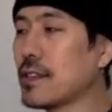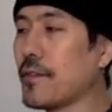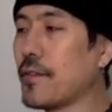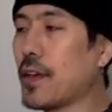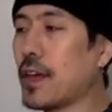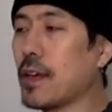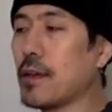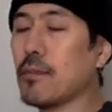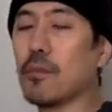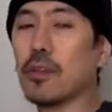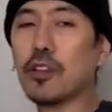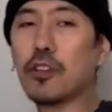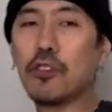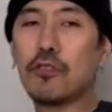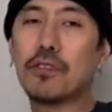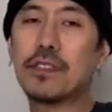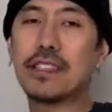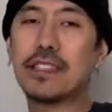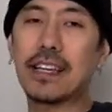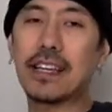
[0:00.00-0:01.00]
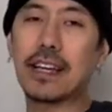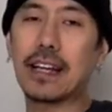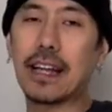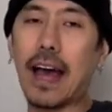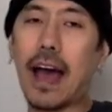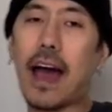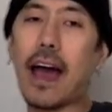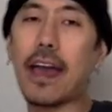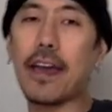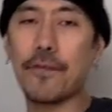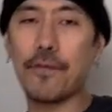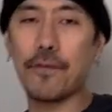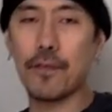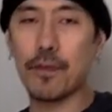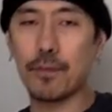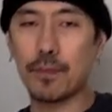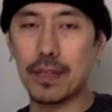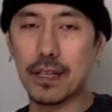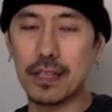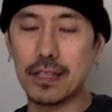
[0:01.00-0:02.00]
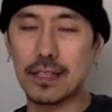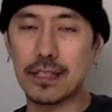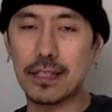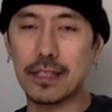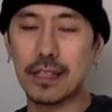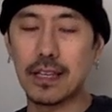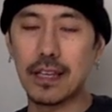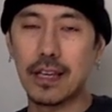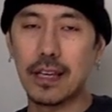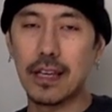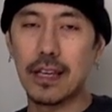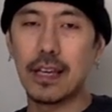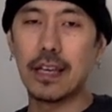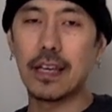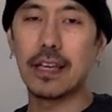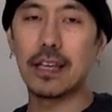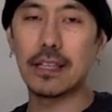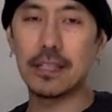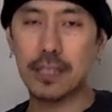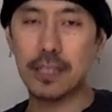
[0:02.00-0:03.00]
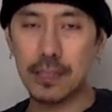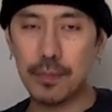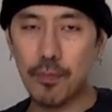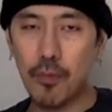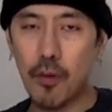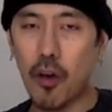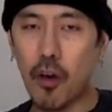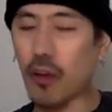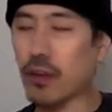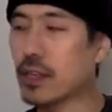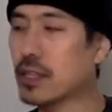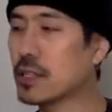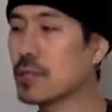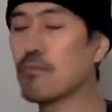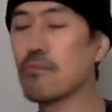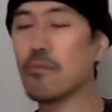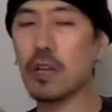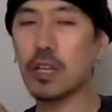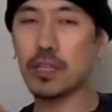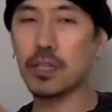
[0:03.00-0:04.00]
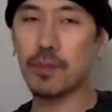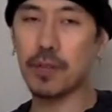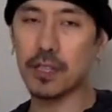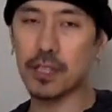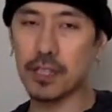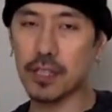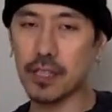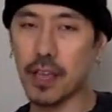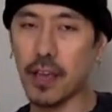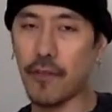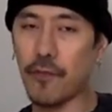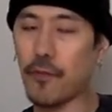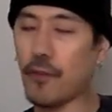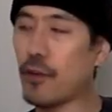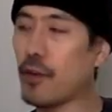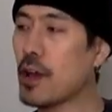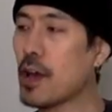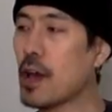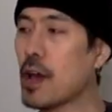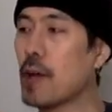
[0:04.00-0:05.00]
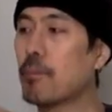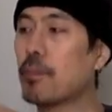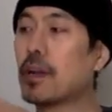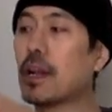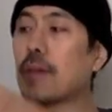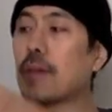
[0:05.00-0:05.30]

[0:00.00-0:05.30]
of him losing an eye from this is small. It's much, much safer but